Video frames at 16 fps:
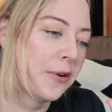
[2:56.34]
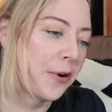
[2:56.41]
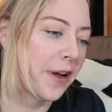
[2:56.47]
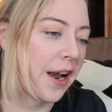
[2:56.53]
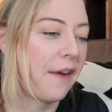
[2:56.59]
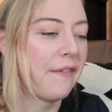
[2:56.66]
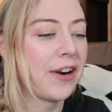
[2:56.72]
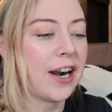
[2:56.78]

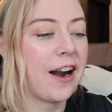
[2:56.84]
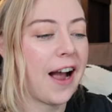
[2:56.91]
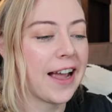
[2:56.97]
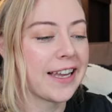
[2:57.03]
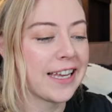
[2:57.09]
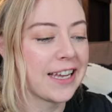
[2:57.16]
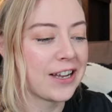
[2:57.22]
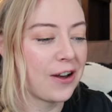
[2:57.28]
whatever, I
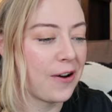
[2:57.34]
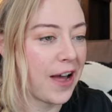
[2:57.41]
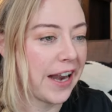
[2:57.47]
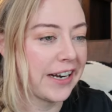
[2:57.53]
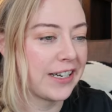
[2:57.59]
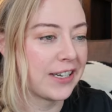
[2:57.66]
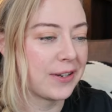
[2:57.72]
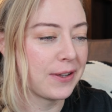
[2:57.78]
can go ahead
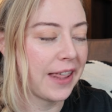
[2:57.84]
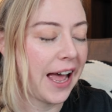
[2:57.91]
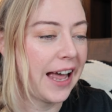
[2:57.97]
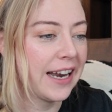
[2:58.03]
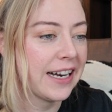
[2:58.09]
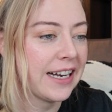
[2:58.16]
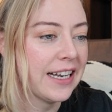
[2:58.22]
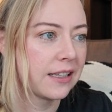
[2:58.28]
and do
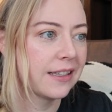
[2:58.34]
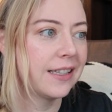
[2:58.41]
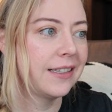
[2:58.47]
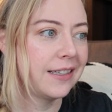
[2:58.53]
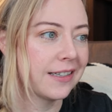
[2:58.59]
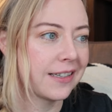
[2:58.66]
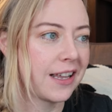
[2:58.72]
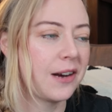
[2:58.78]
that.
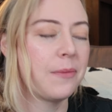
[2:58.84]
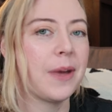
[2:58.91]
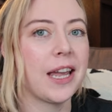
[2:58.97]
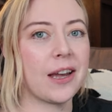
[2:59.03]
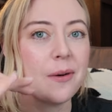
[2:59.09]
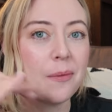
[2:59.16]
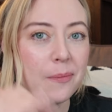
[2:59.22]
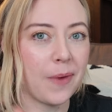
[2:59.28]
This is gonna
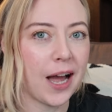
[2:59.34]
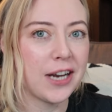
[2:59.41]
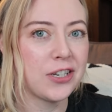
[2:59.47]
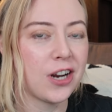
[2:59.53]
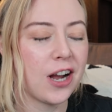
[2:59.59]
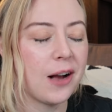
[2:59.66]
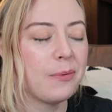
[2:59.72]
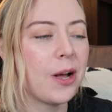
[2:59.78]
make my
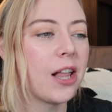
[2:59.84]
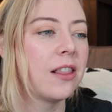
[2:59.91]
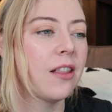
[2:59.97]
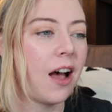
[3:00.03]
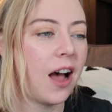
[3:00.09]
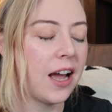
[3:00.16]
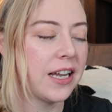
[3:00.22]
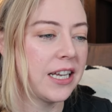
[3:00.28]
job a
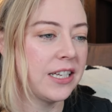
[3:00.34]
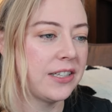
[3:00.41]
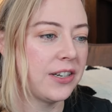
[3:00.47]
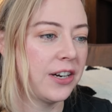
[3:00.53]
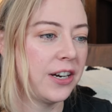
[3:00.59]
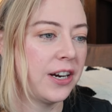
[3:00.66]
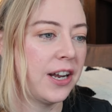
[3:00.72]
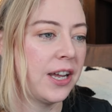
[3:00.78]
lot
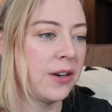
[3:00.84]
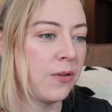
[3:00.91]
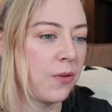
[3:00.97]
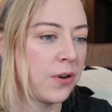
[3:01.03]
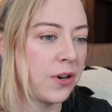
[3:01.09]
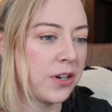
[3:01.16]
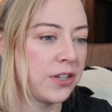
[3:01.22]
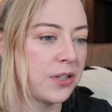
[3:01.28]
easier in
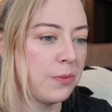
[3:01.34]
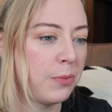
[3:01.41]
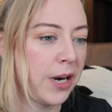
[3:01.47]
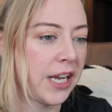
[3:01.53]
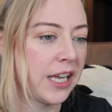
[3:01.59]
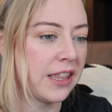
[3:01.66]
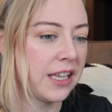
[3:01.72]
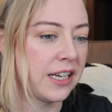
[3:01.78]
order to
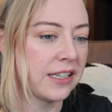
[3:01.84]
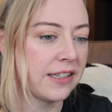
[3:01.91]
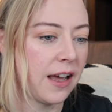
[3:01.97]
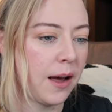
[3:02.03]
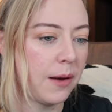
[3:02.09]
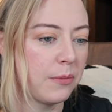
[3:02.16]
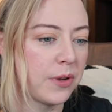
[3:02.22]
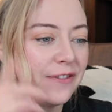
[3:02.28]
break things
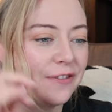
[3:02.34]
up.